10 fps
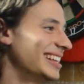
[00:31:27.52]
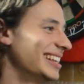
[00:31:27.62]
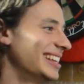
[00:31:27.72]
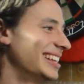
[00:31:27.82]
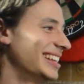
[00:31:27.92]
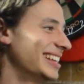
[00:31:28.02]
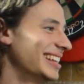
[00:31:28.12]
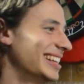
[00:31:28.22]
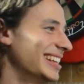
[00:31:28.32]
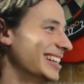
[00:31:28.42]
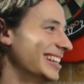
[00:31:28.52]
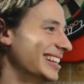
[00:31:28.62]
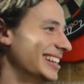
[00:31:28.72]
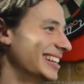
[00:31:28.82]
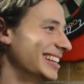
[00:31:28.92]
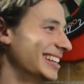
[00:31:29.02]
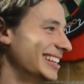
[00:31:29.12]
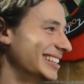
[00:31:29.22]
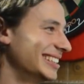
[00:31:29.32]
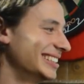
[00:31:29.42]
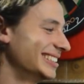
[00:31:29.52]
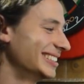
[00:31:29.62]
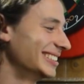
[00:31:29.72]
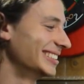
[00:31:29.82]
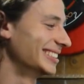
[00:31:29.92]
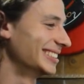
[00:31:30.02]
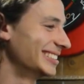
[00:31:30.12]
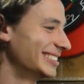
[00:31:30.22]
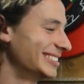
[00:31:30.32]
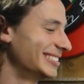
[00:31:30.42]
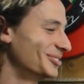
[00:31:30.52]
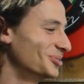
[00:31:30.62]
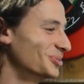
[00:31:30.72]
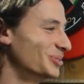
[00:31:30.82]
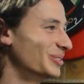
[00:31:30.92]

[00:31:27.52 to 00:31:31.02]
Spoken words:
No words are spoken by the person on screen.